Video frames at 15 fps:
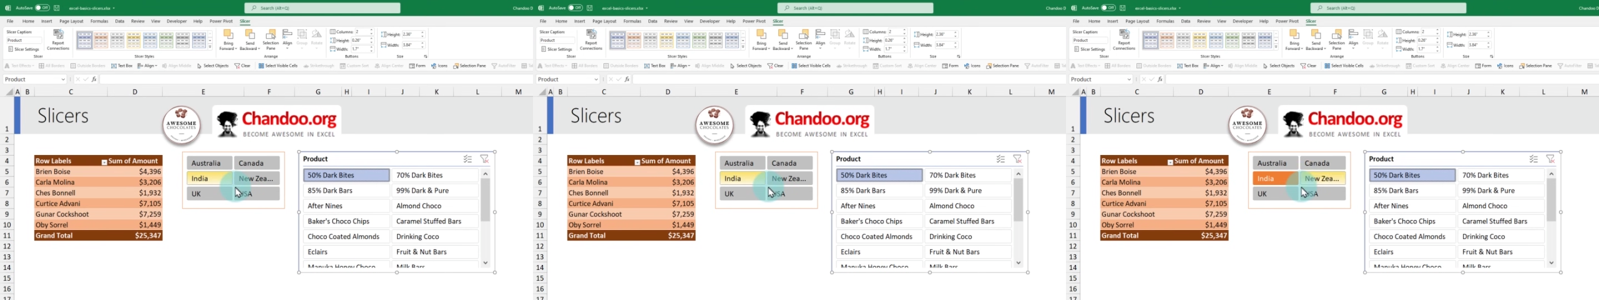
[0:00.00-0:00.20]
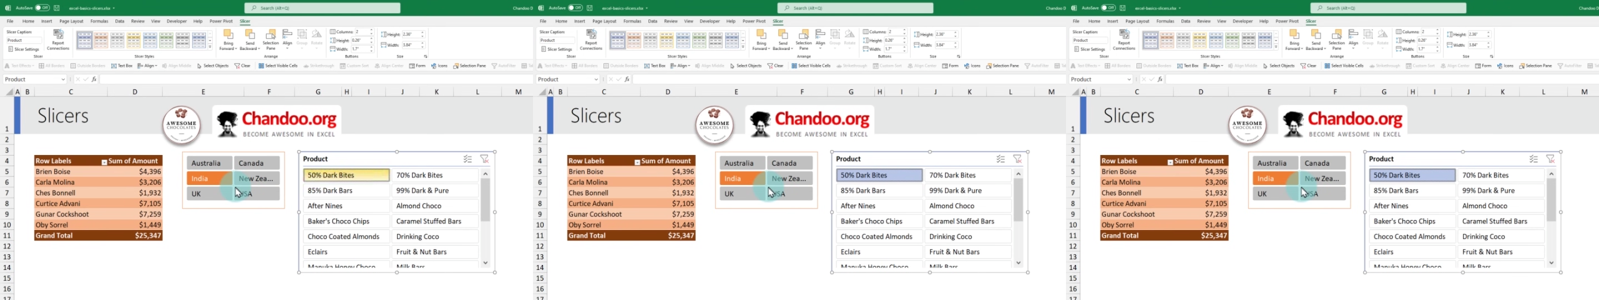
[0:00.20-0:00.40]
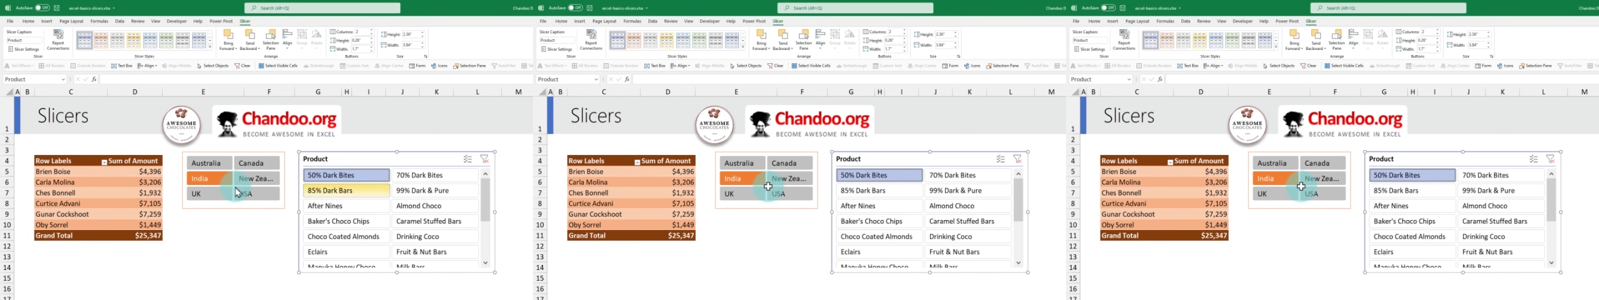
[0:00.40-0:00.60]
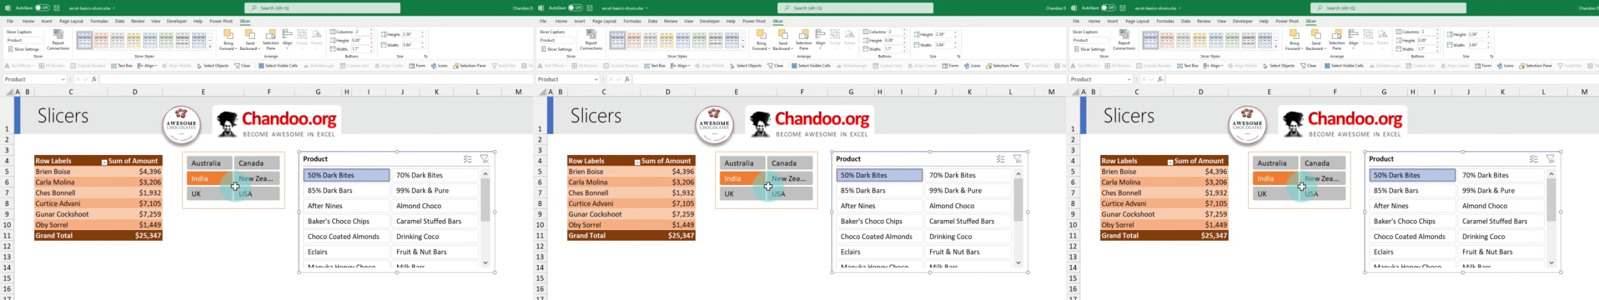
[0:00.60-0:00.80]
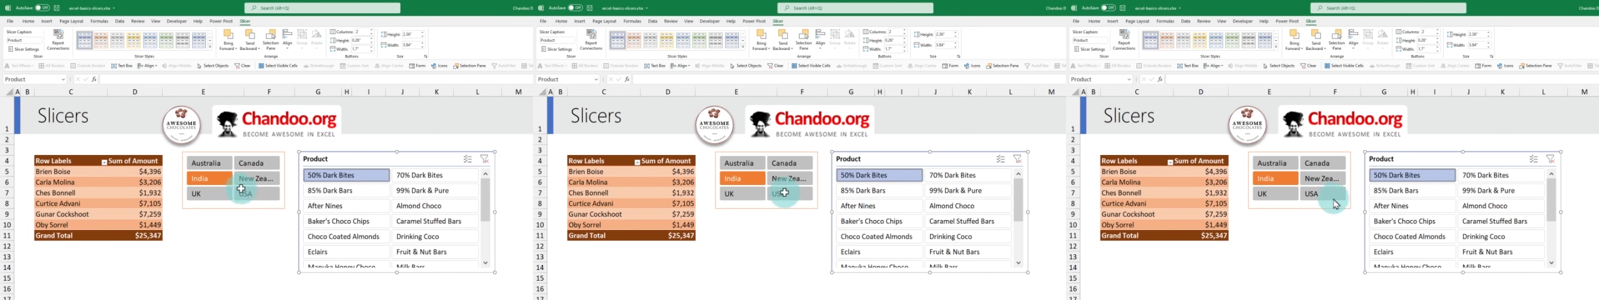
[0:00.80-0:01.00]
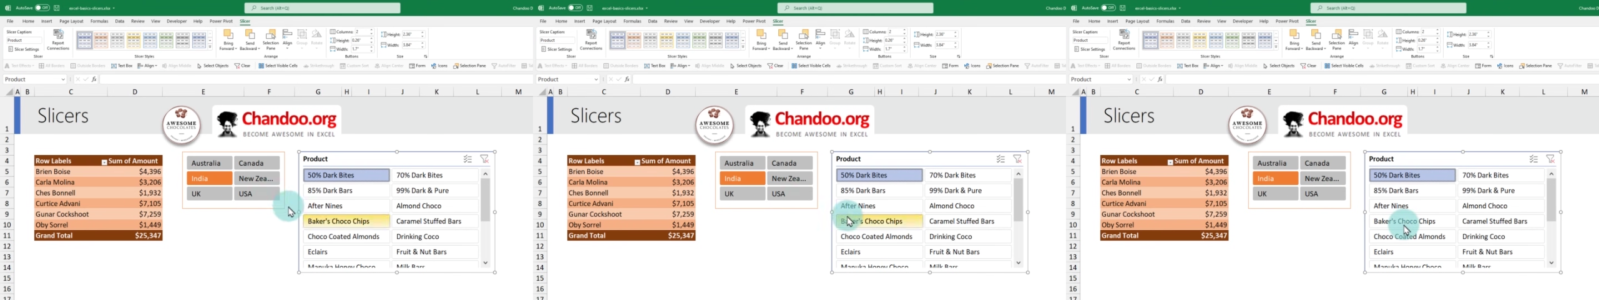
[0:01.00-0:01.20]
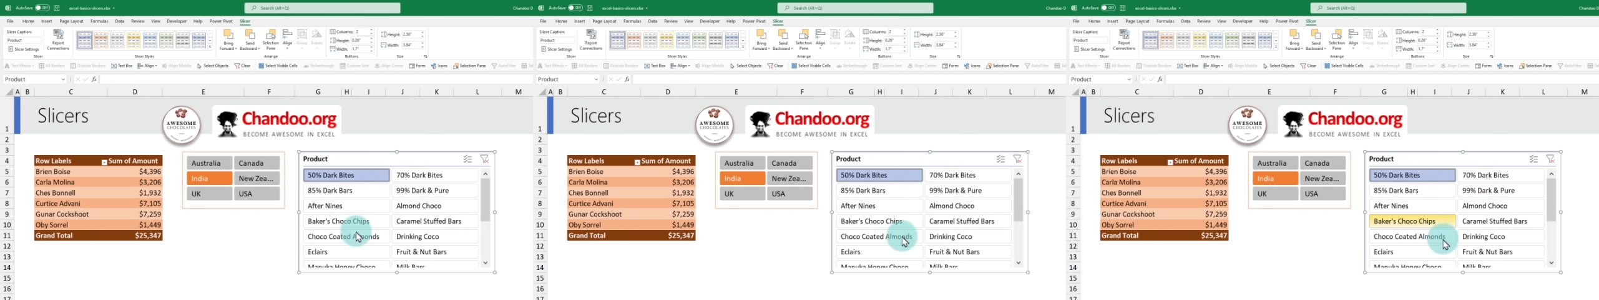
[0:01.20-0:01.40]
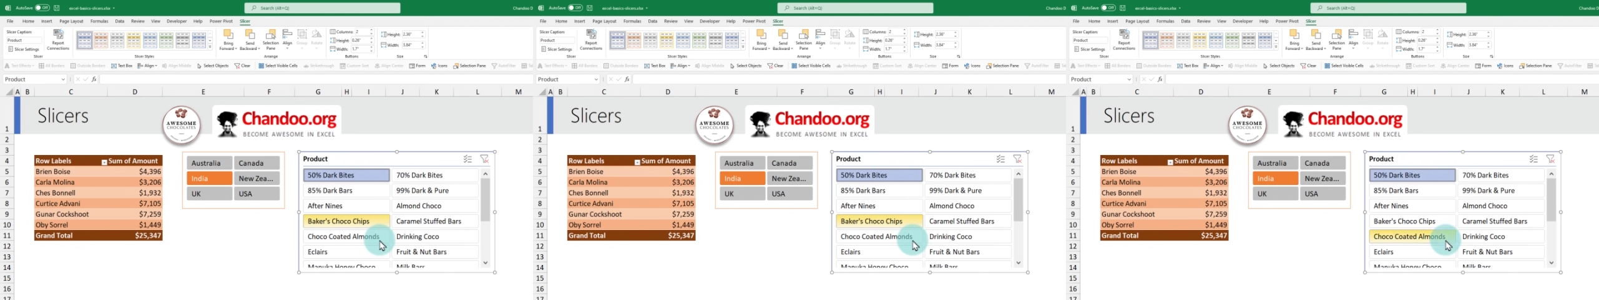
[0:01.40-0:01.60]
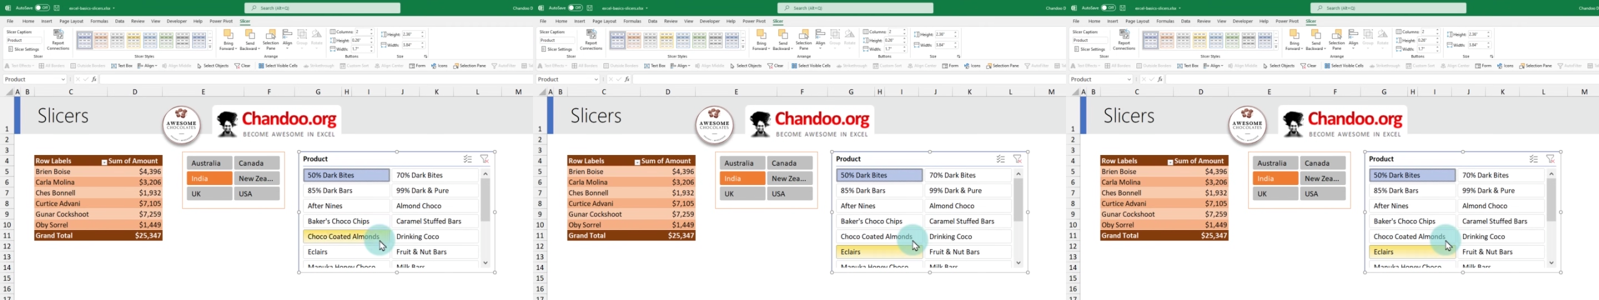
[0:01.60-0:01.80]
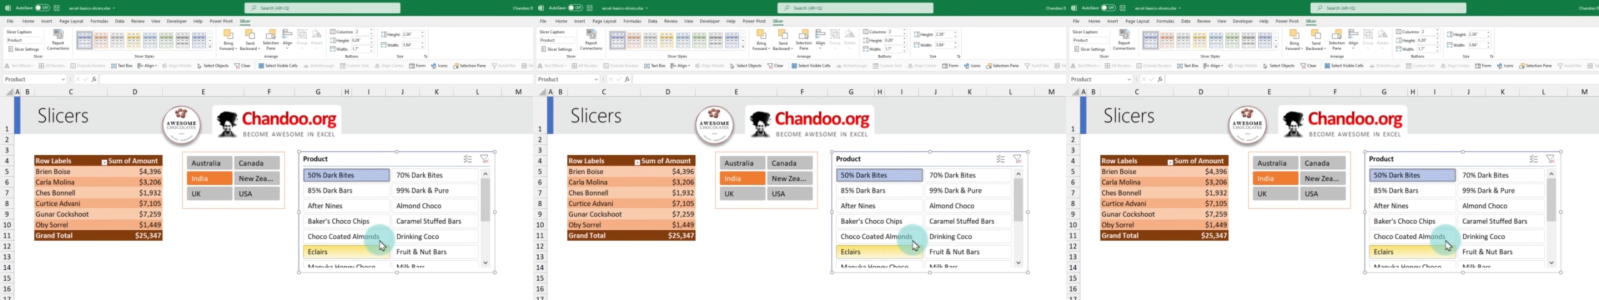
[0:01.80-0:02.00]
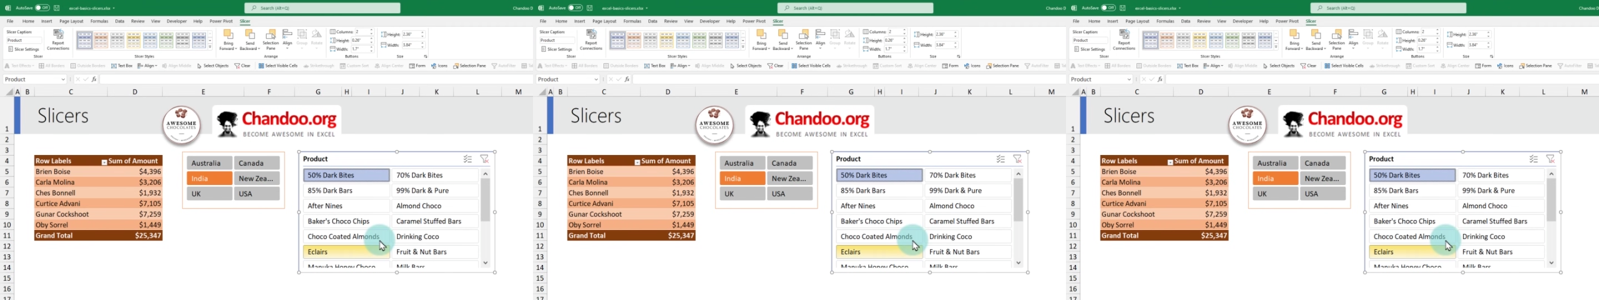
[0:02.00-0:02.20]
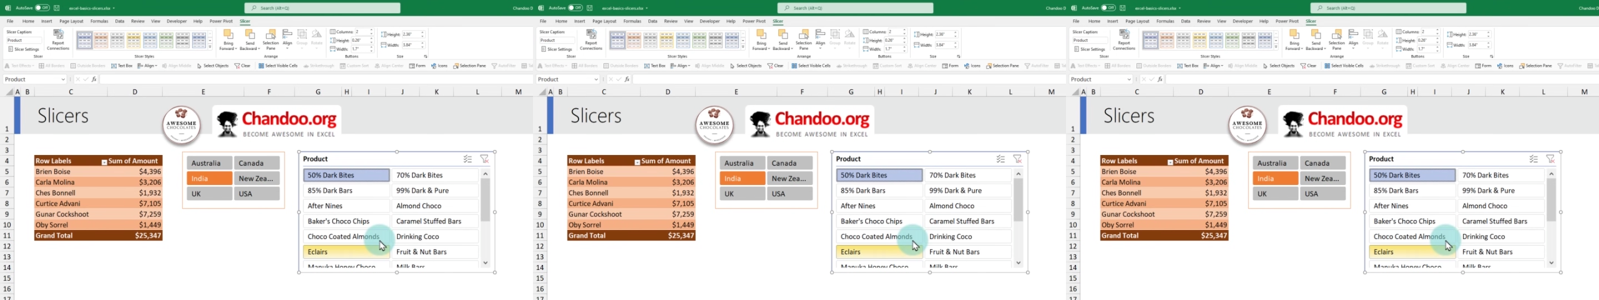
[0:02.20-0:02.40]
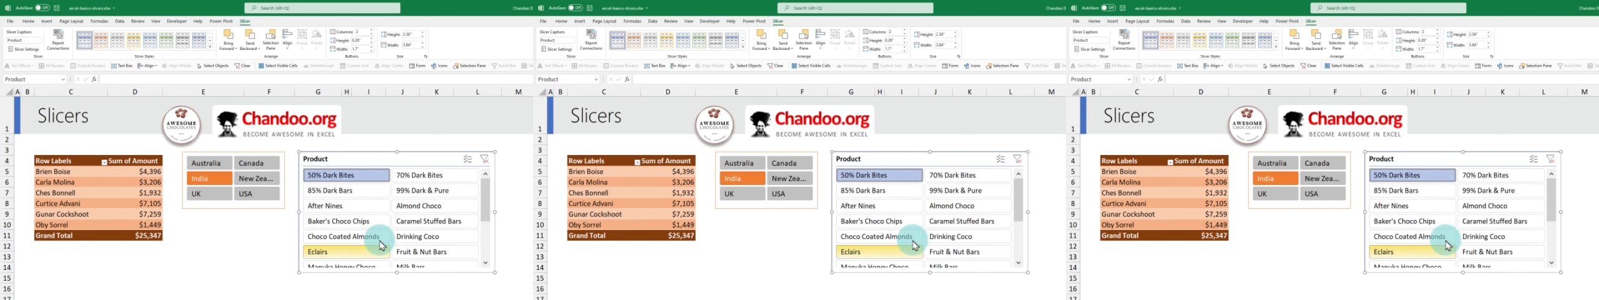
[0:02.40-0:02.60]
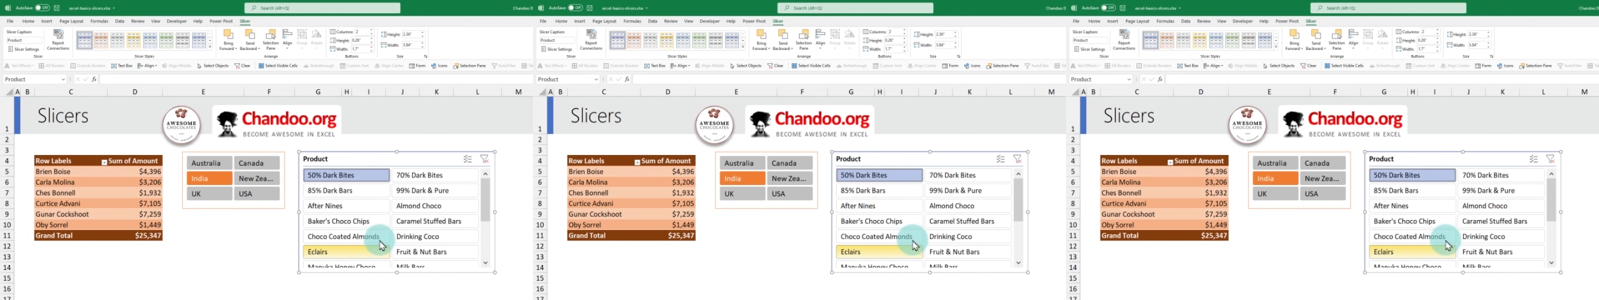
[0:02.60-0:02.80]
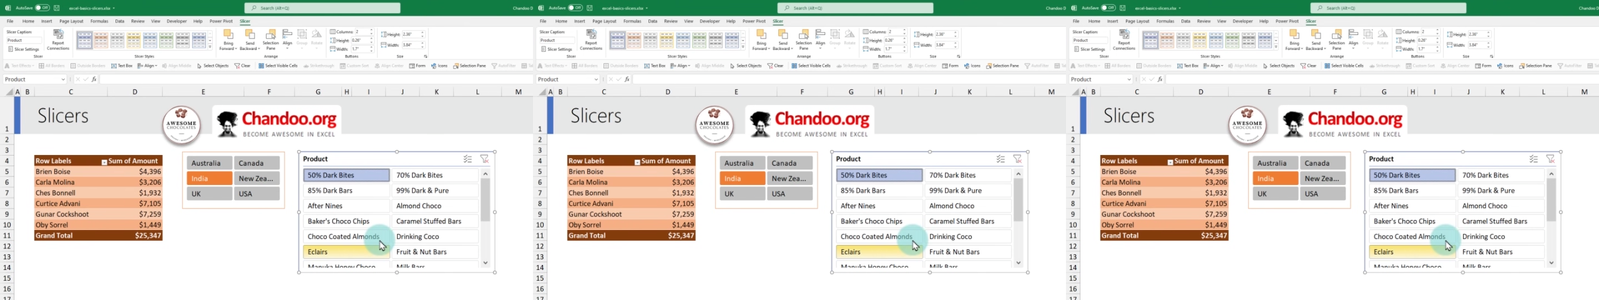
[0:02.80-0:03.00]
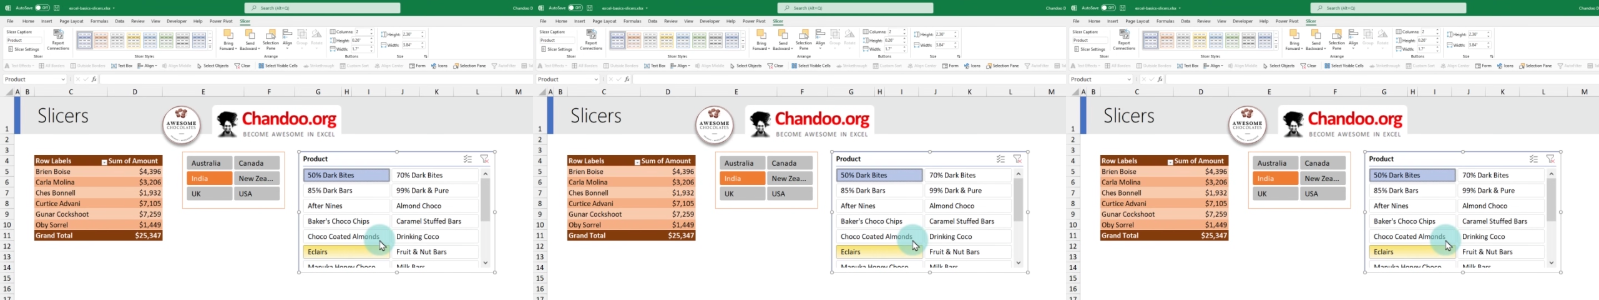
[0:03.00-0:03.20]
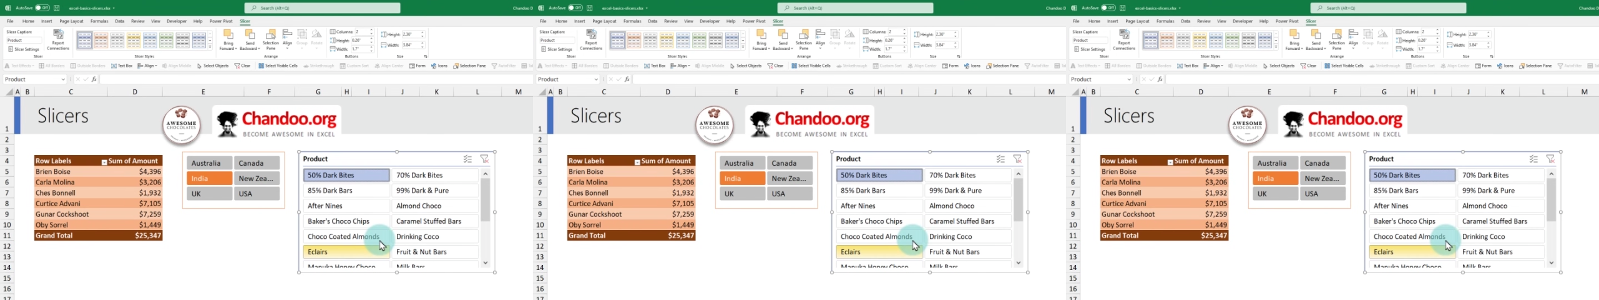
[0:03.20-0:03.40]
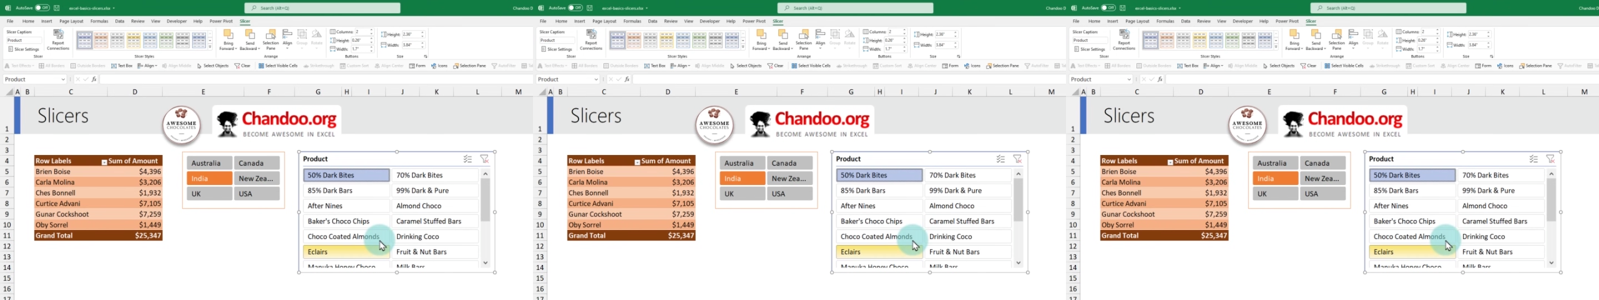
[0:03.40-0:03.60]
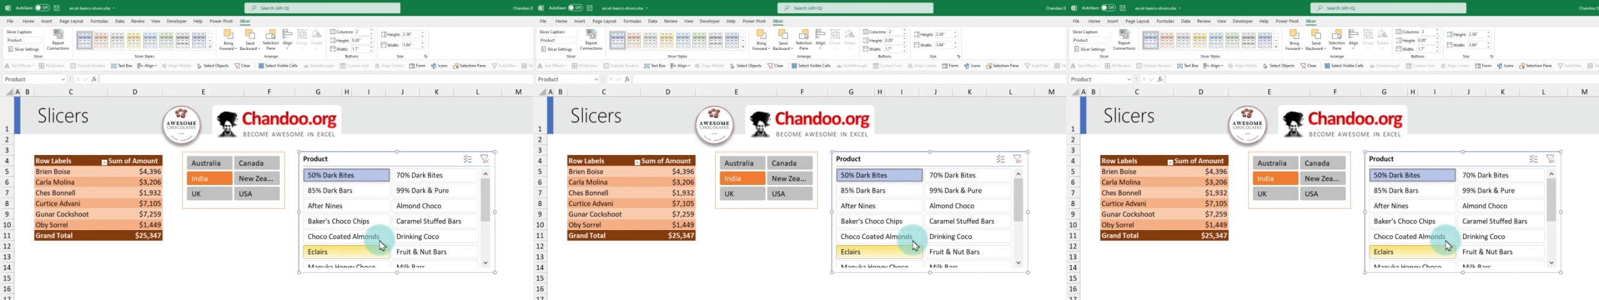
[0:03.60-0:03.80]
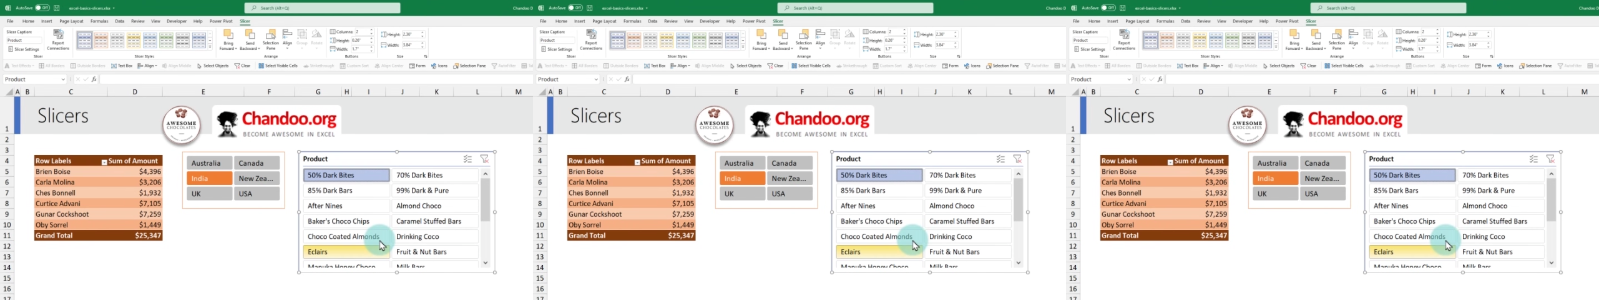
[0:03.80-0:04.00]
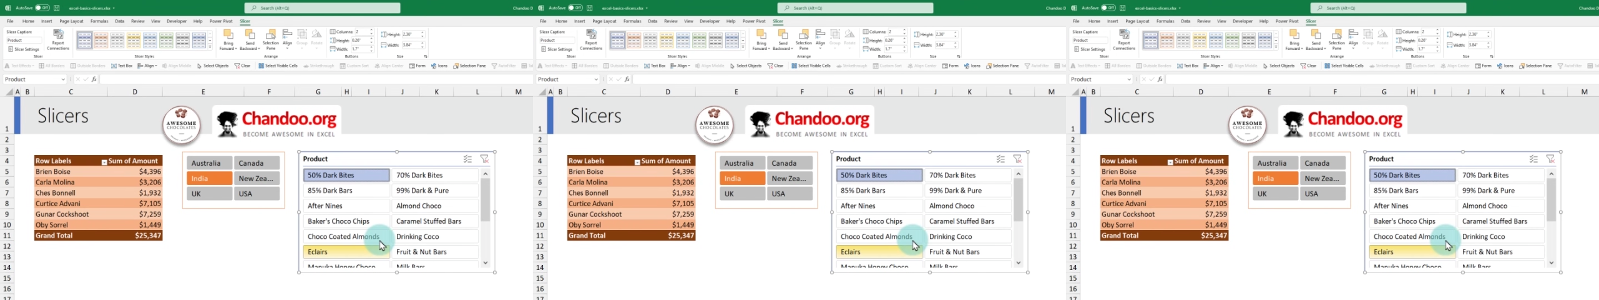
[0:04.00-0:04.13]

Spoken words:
[unreadable: no face in view]